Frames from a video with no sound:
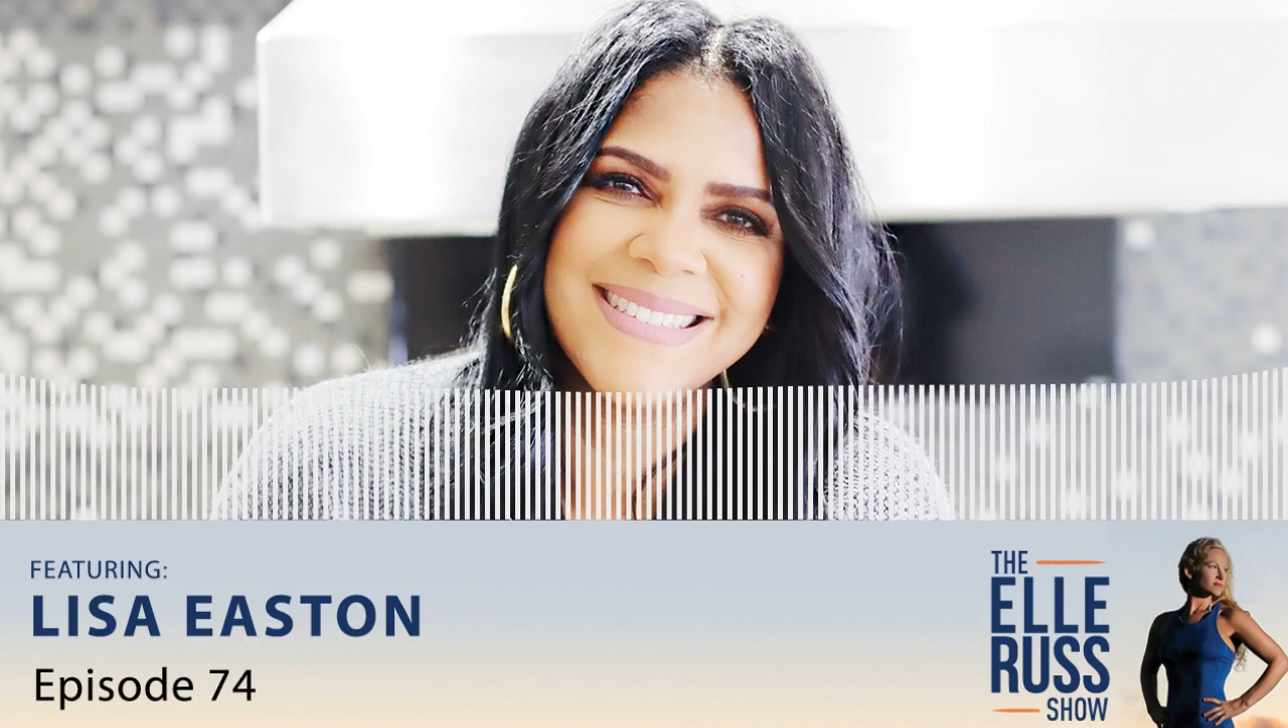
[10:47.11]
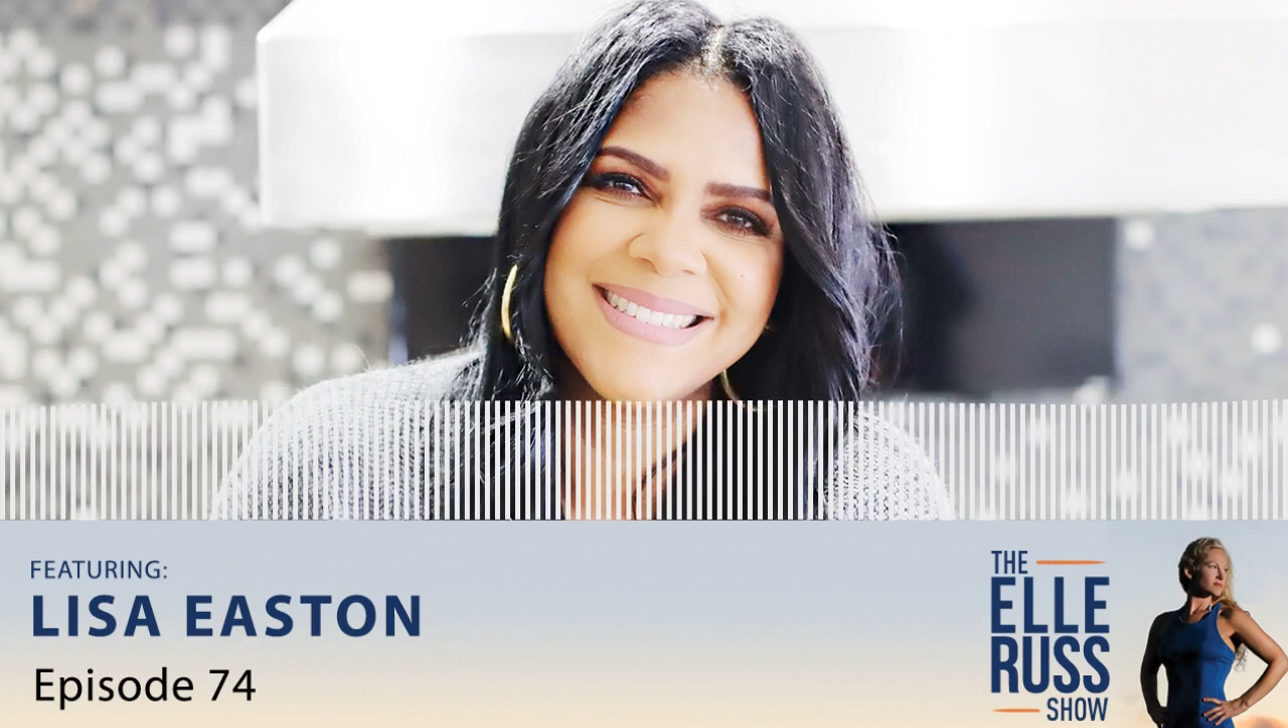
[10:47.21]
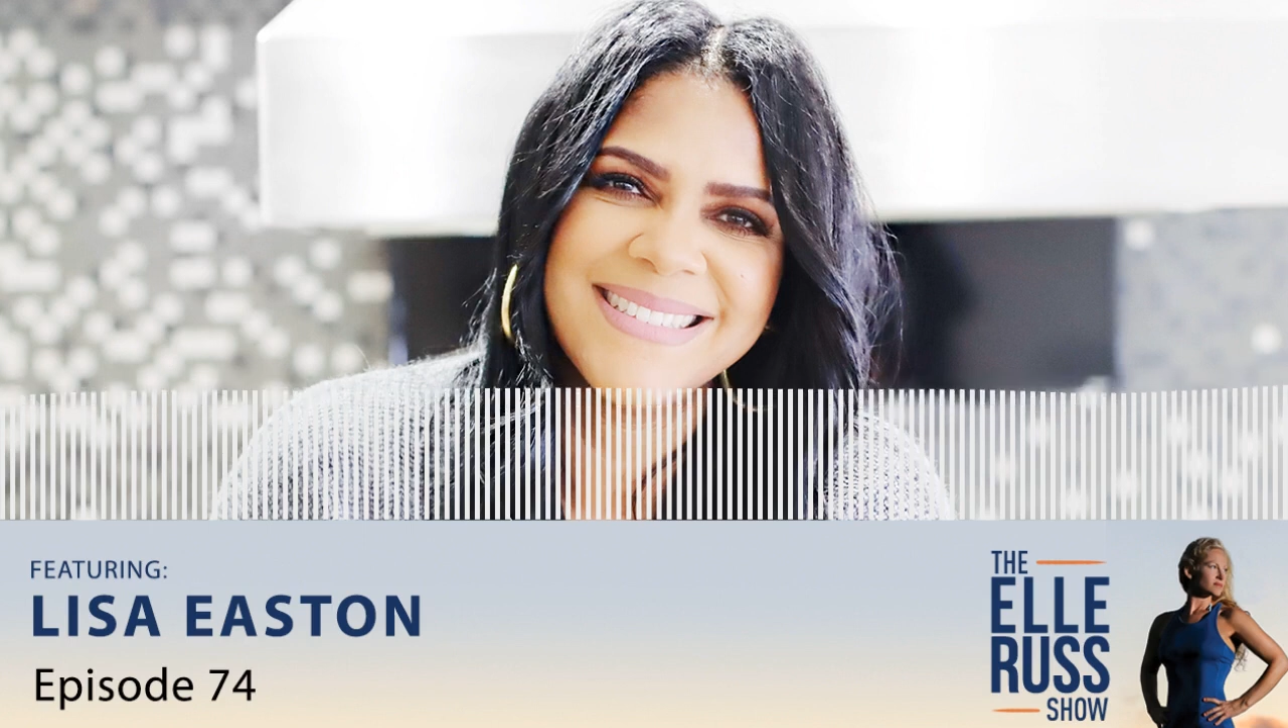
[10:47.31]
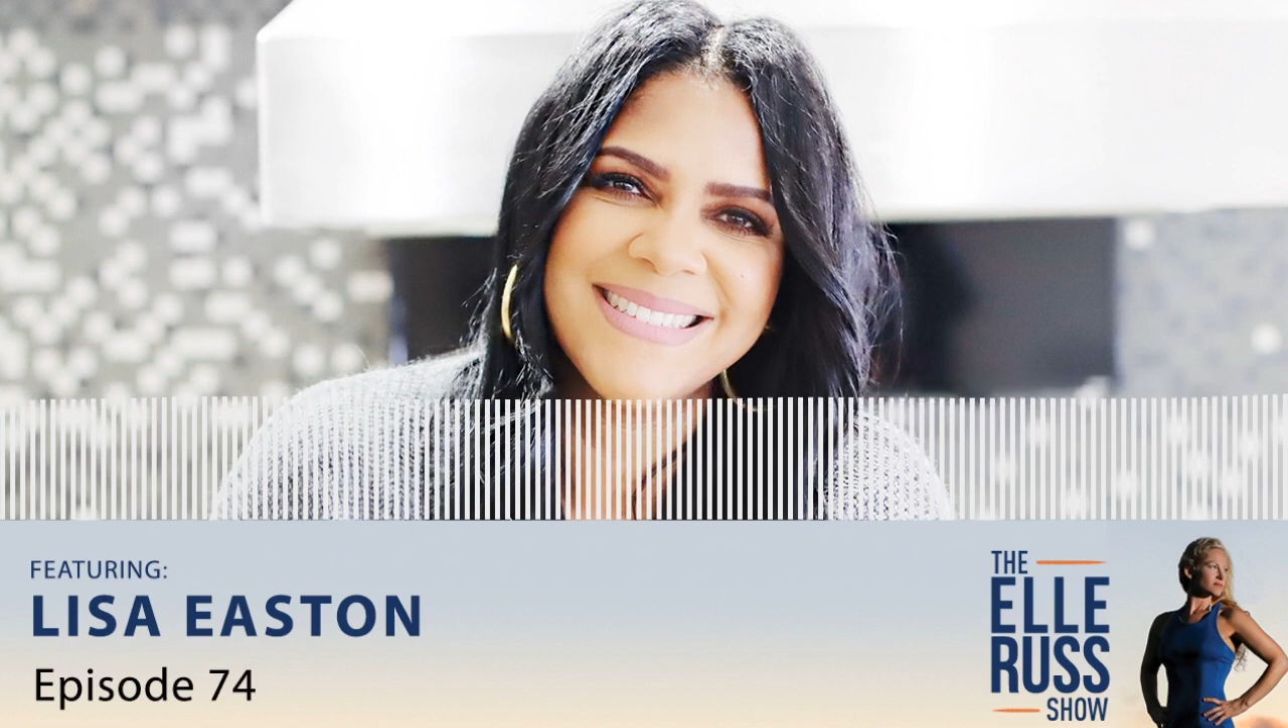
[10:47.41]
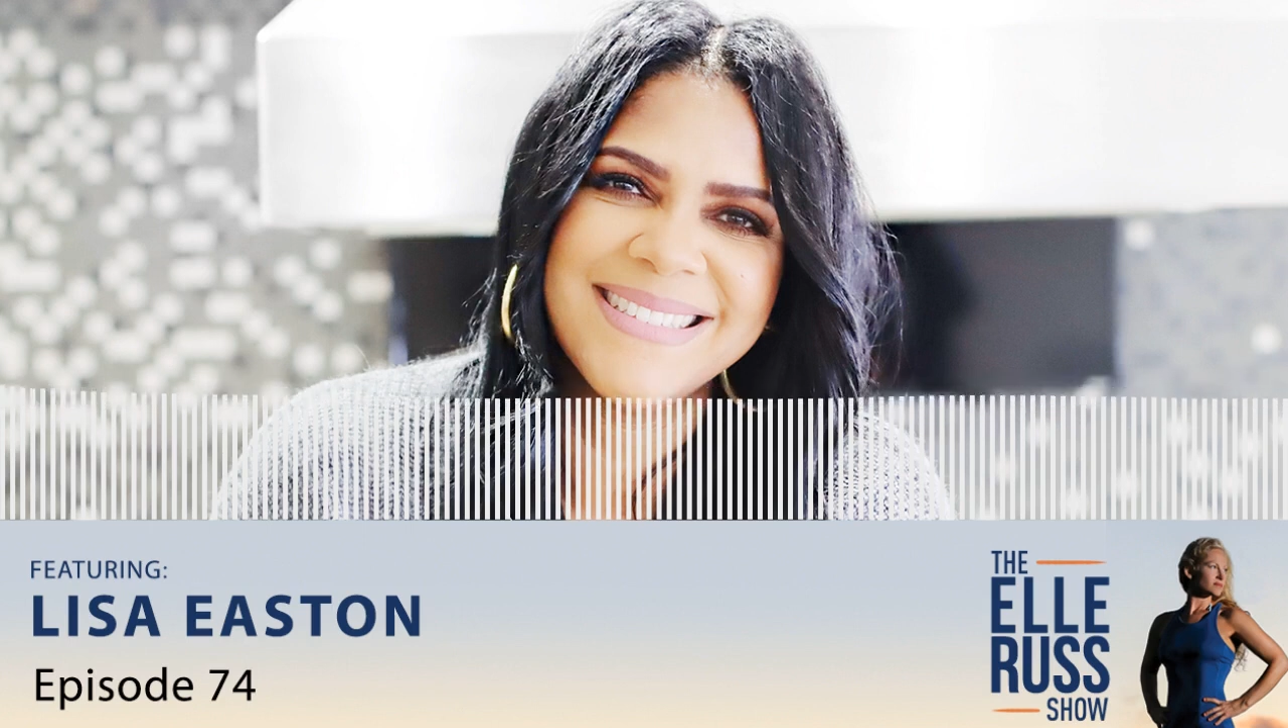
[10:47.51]

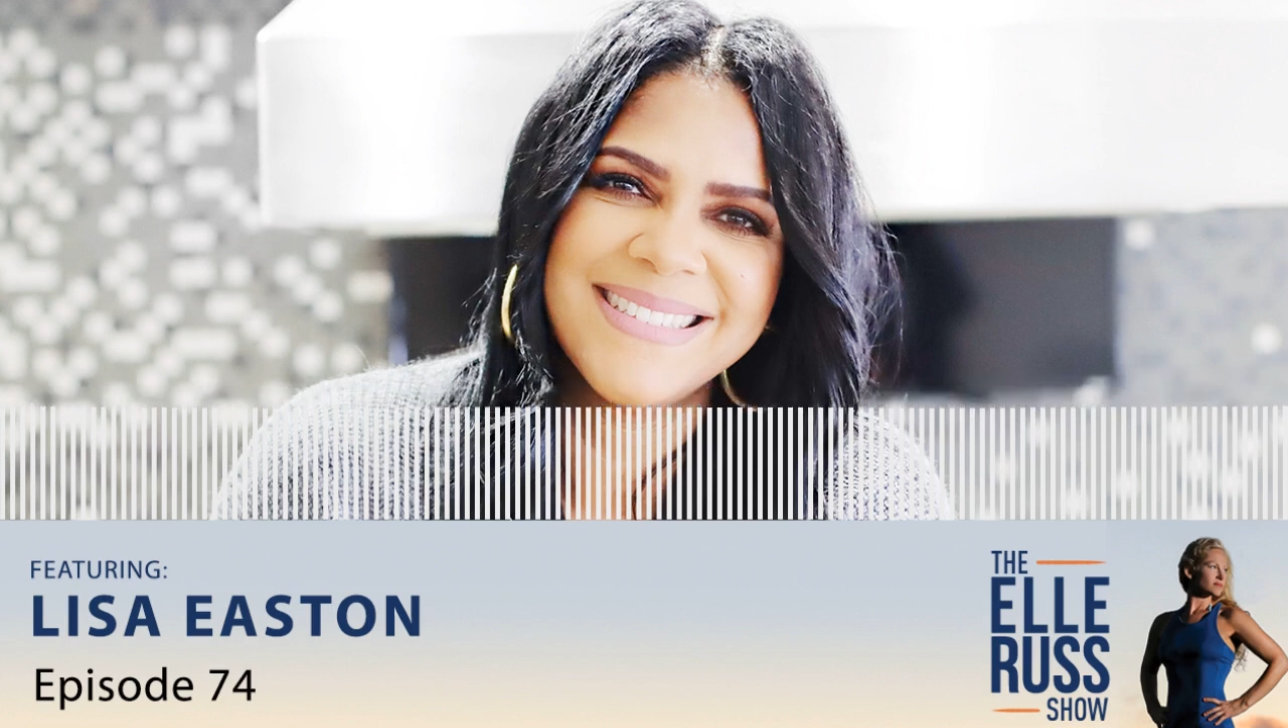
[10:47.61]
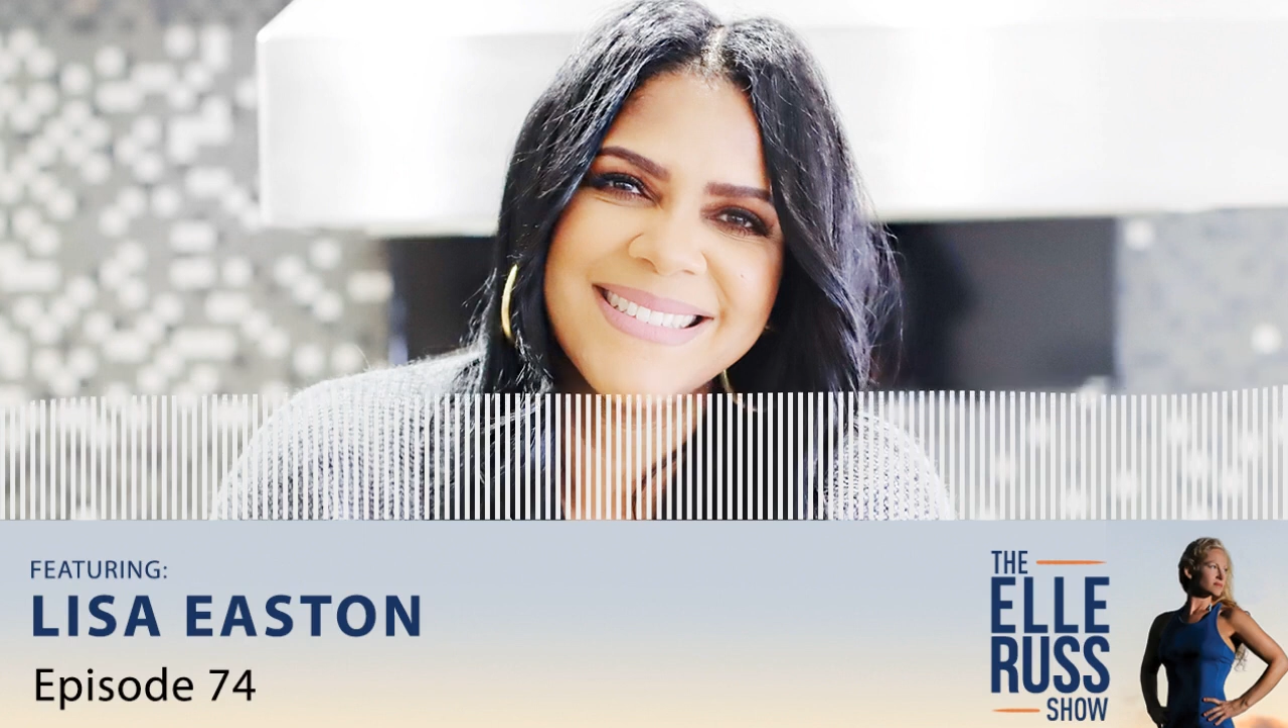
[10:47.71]
people